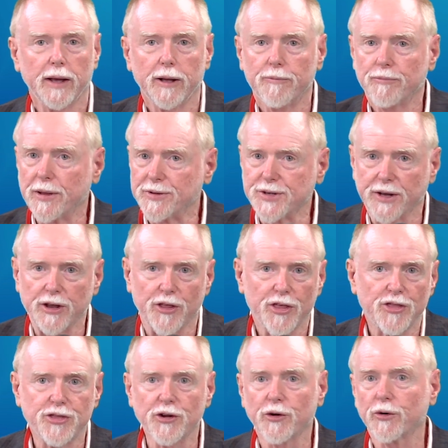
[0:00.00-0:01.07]
has done a
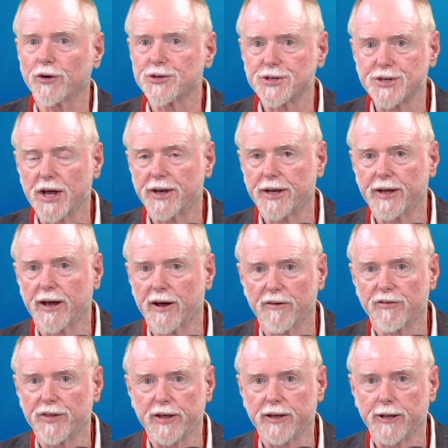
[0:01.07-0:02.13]
thorough study
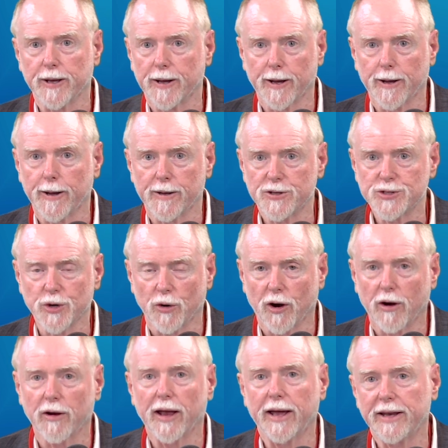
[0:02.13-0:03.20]
of the
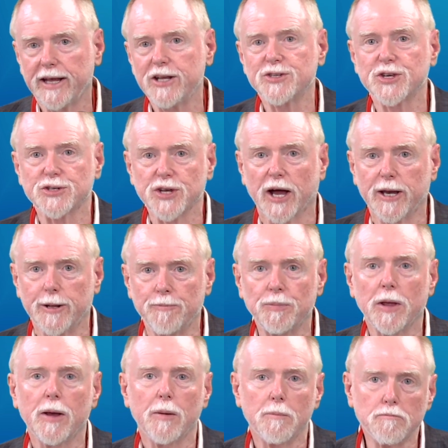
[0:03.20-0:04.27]
Zohar, and he's decided,
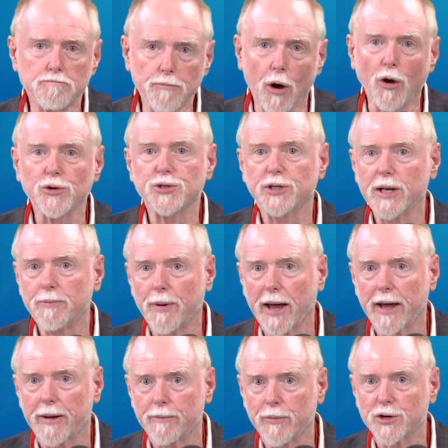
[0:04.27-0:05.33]
mostly
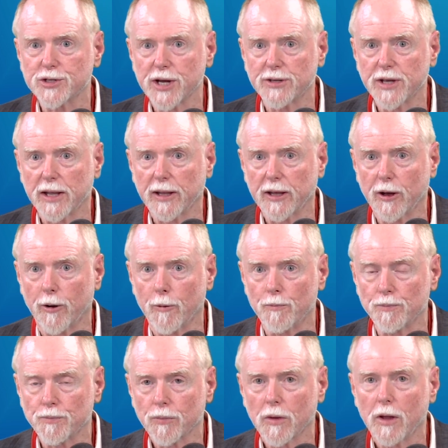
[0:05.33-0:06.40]
by Moshe de
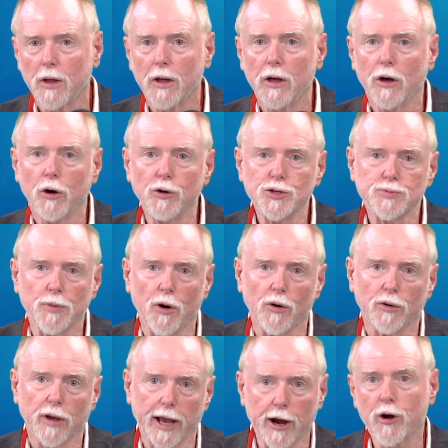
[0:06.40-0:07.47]
Leon, who
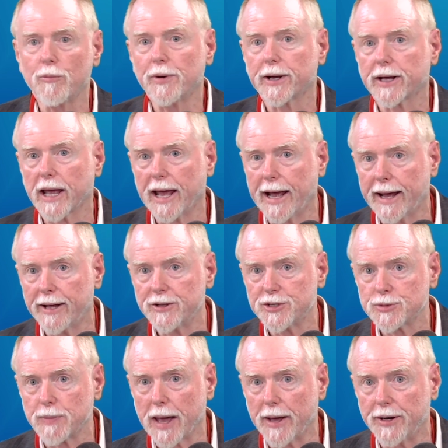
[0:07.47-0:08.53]
spoke Arabic and
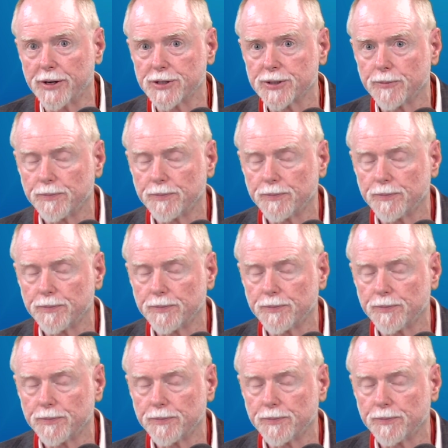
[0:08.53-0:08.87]
Spanish,